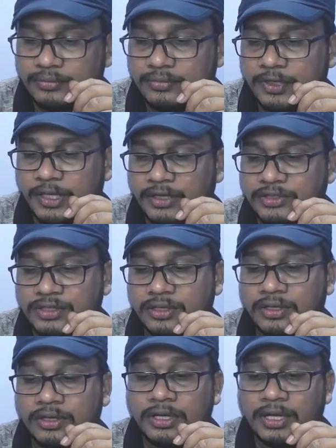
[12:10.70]
Thinks.
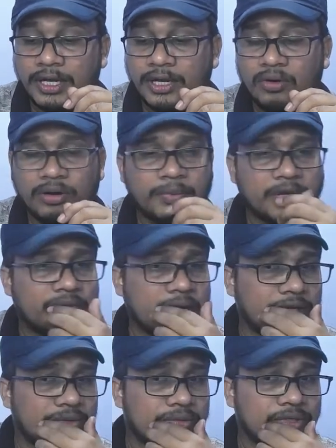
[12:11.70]
Why
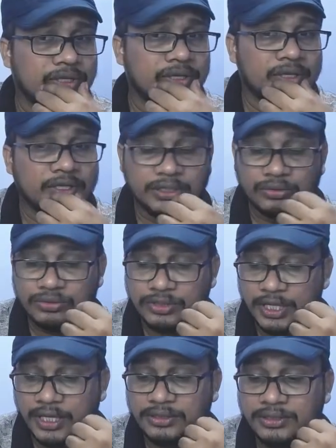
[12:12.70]
do we use
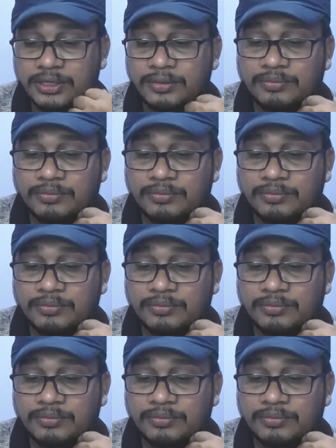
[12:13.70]
things?